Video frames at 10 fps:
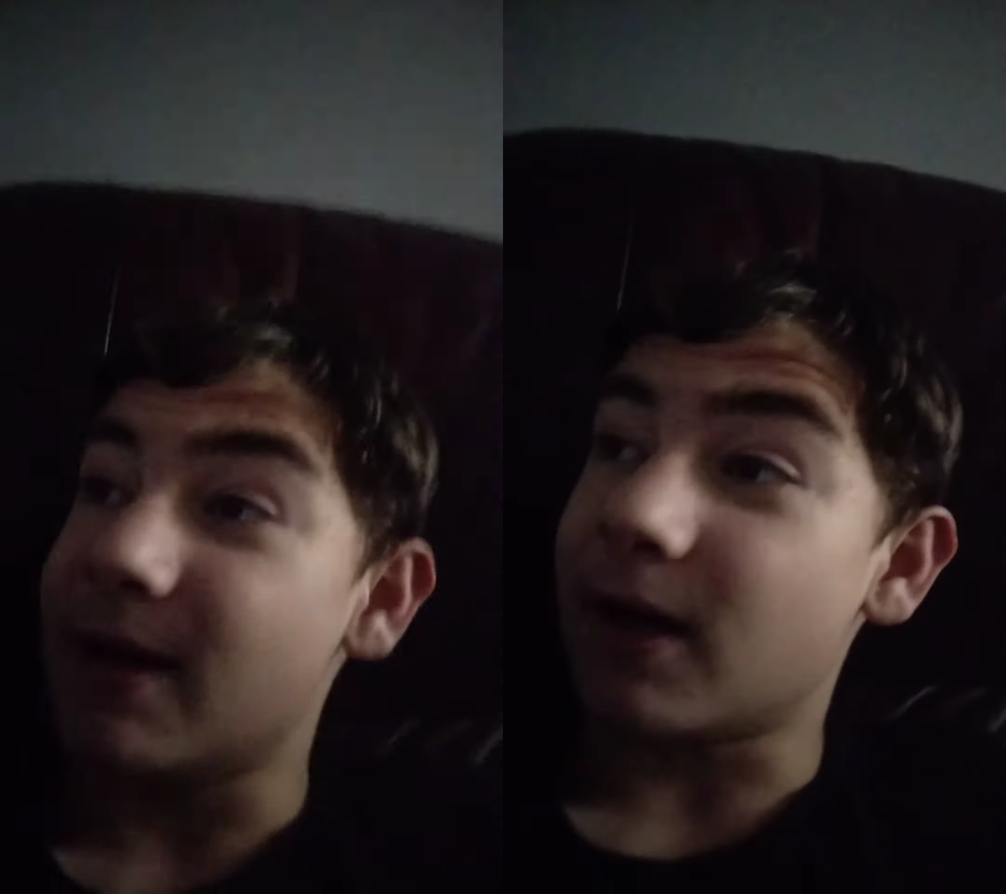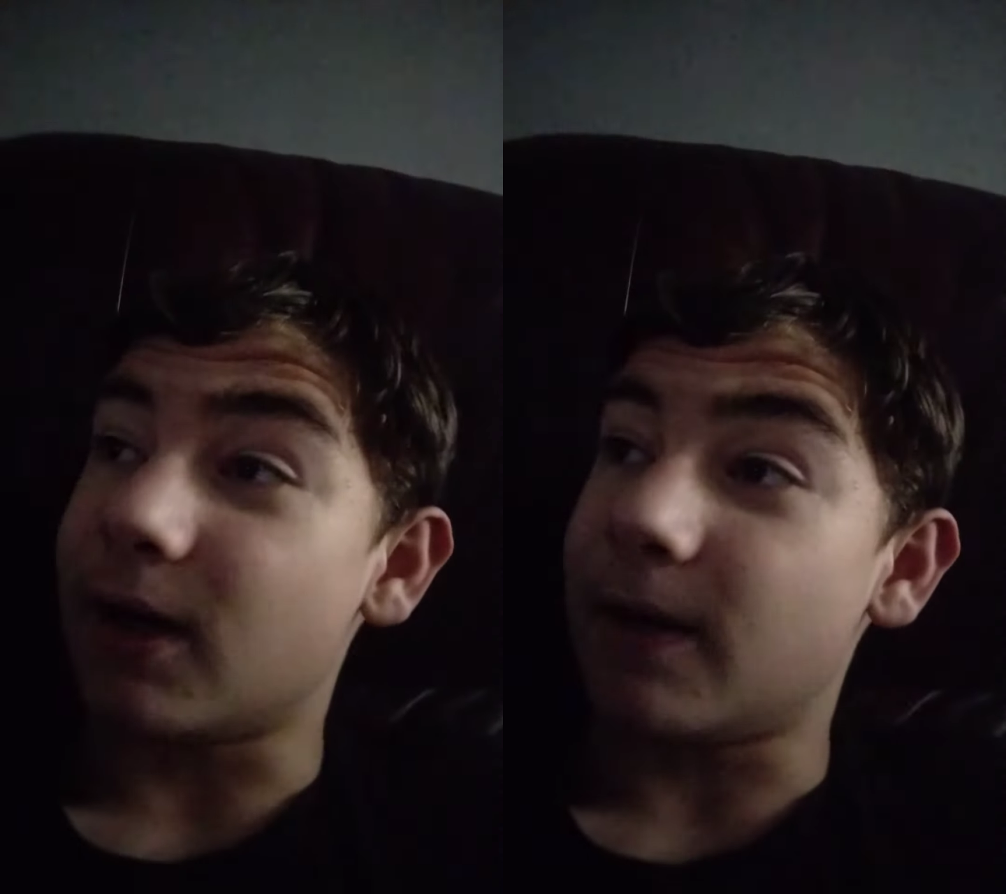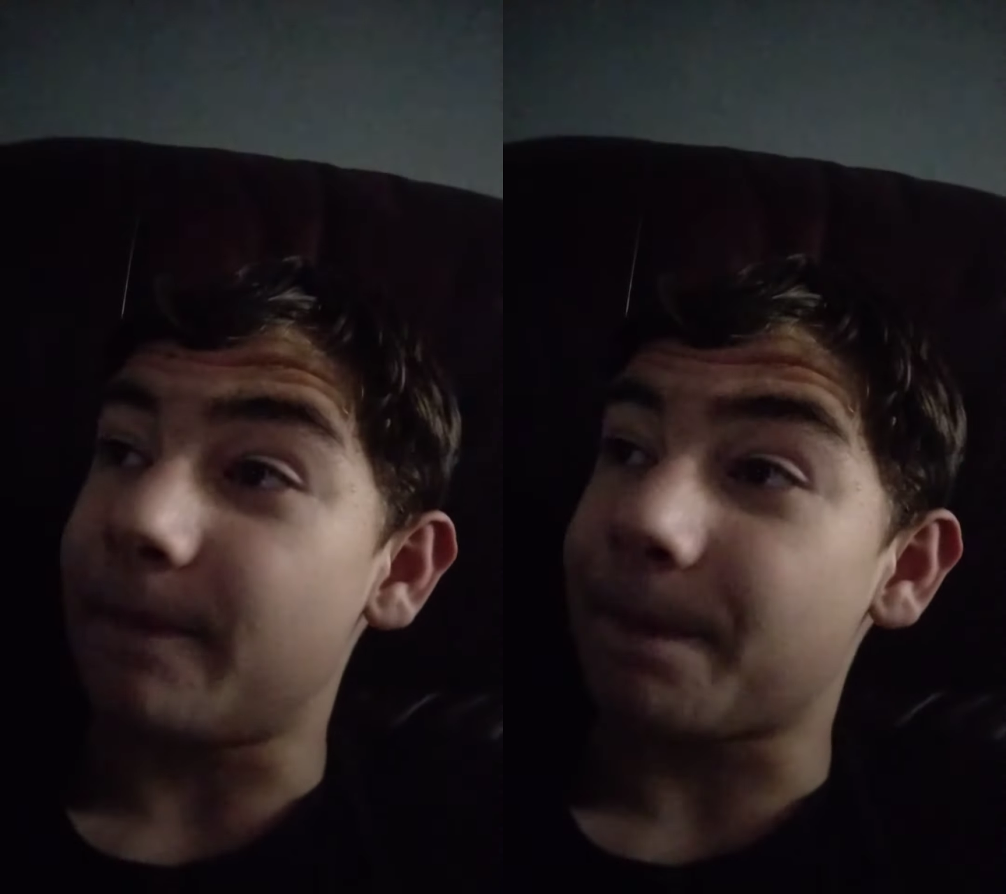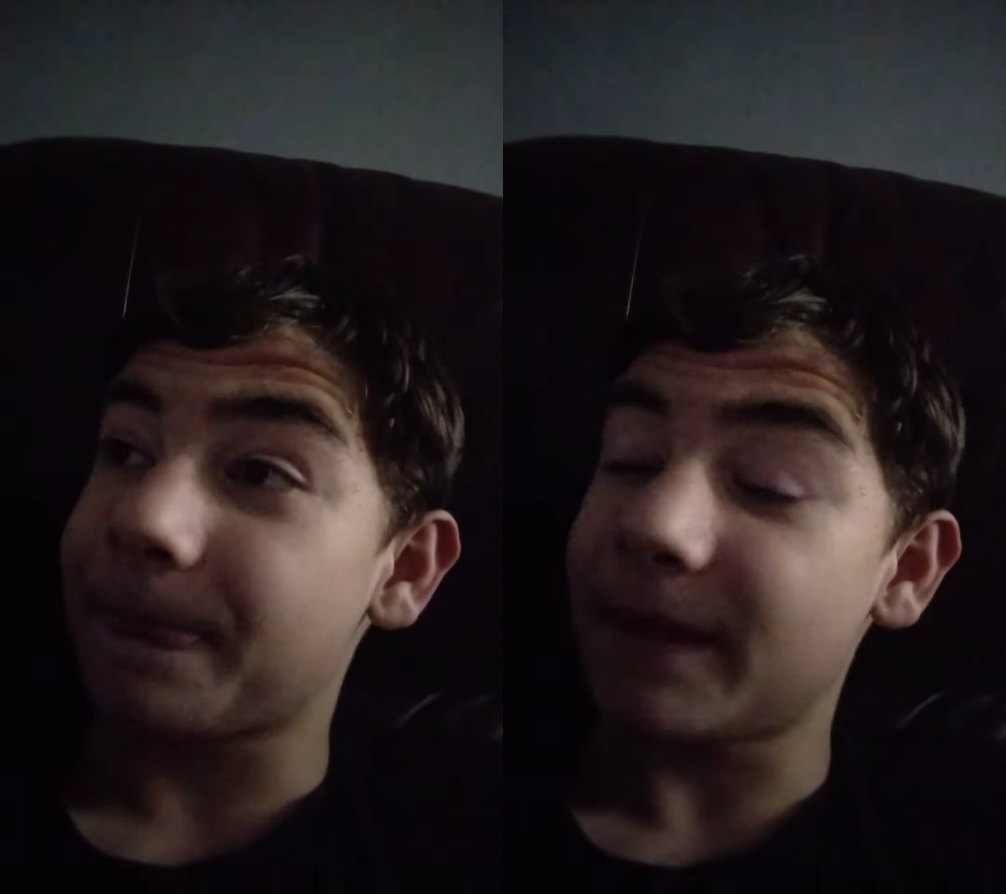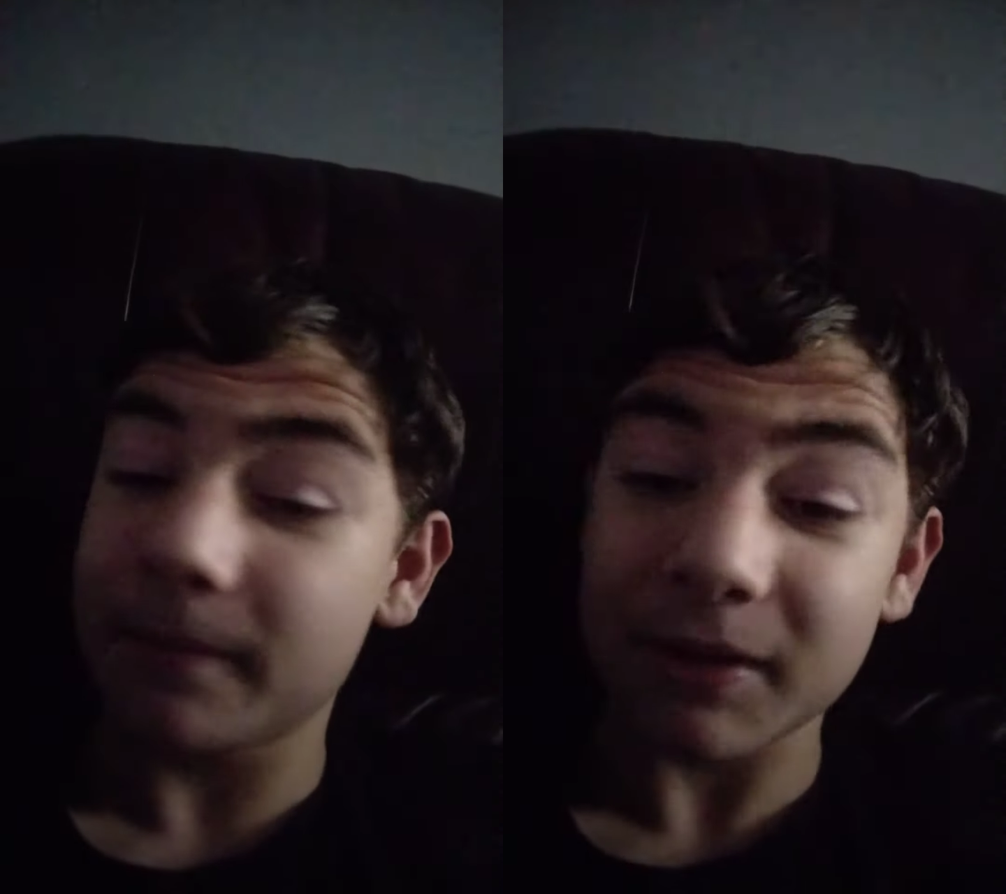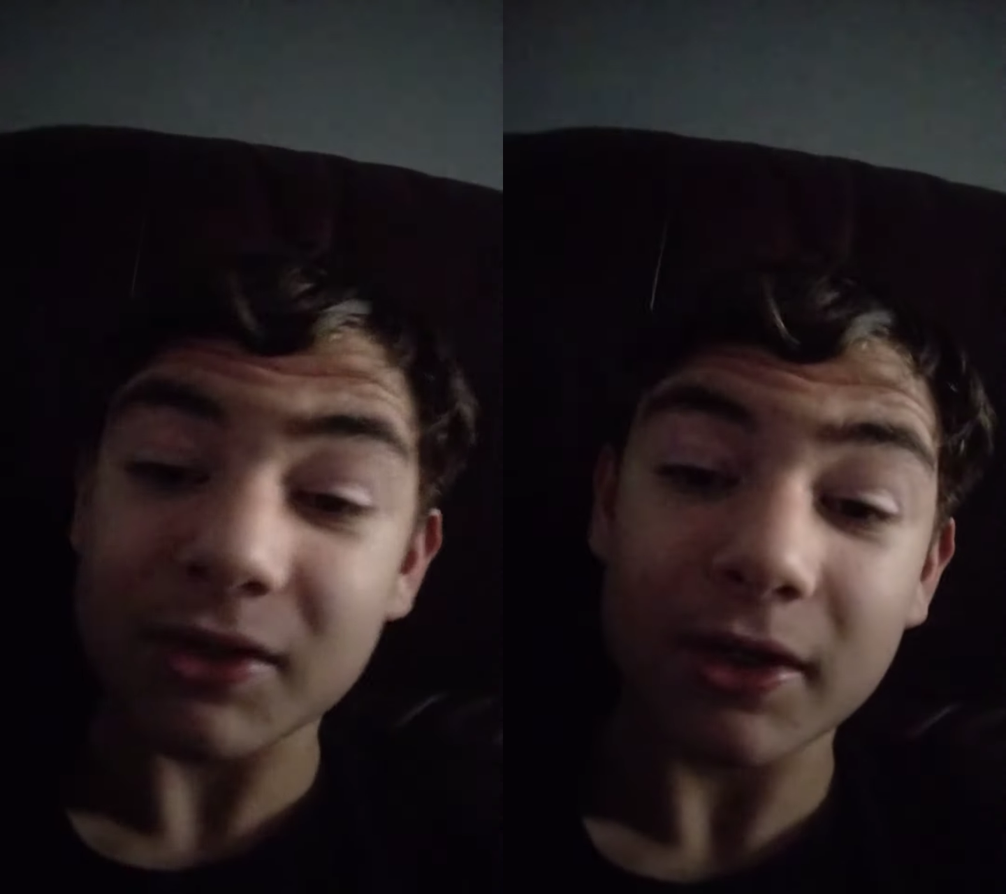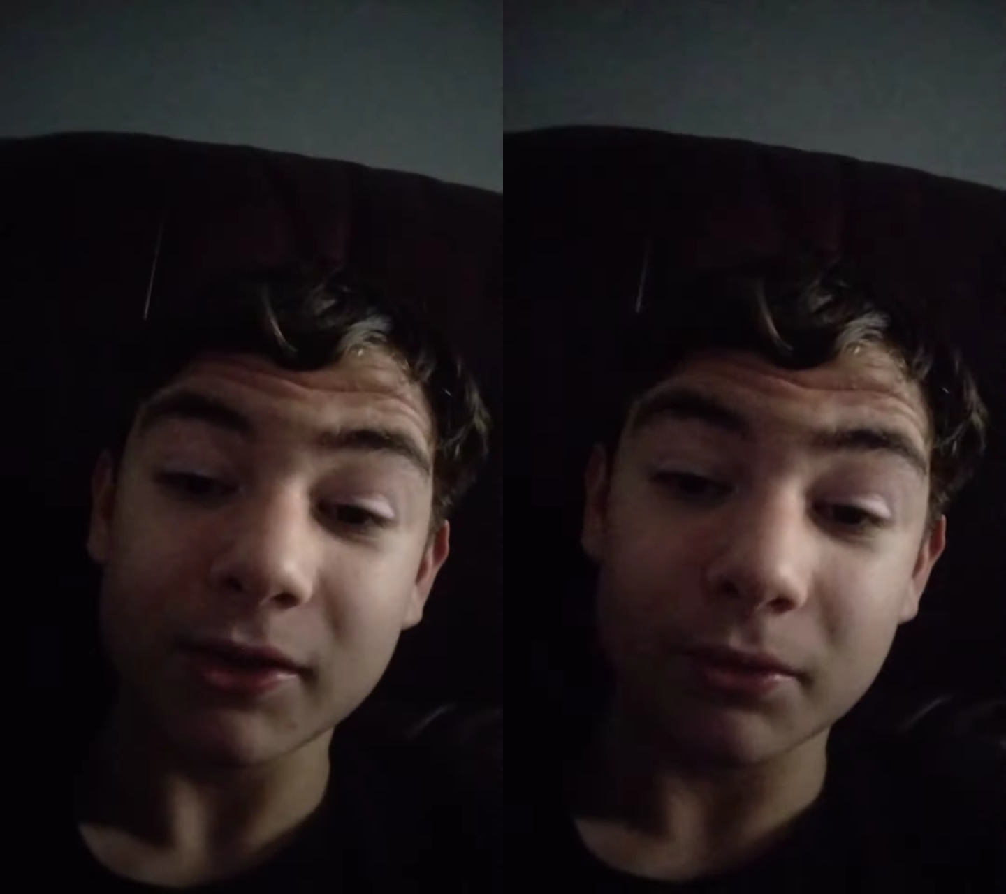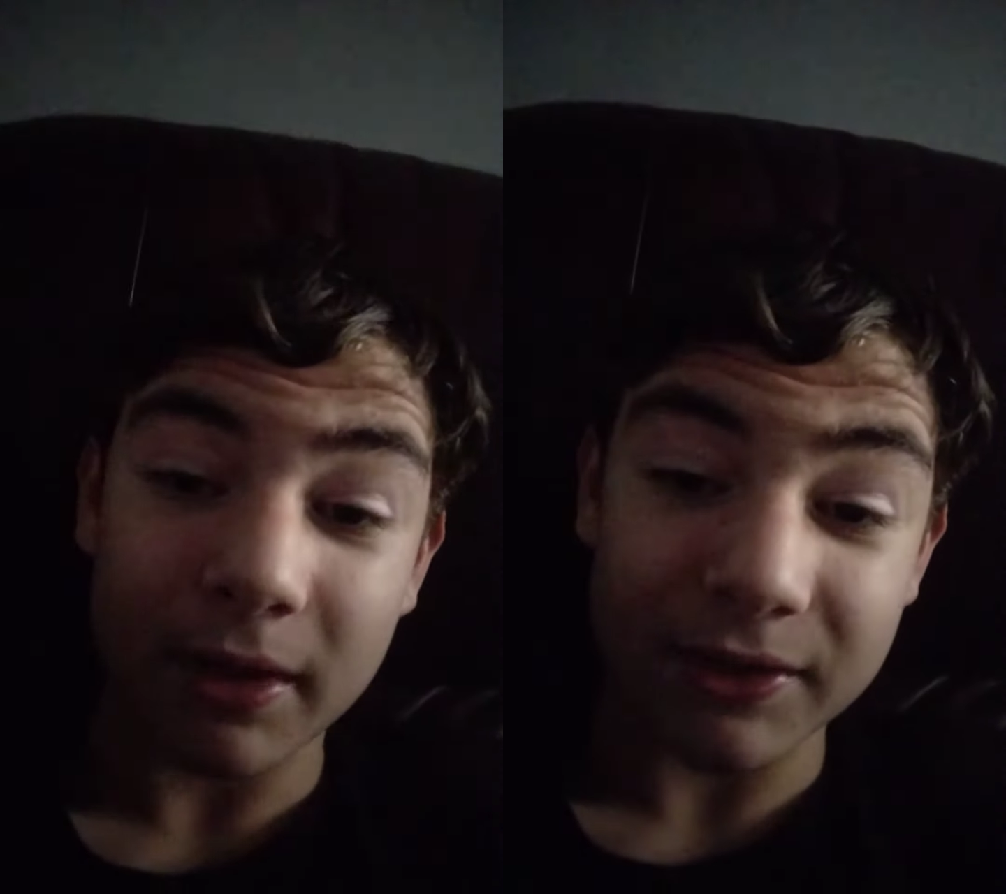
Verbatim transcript: Um, I'm going to tell you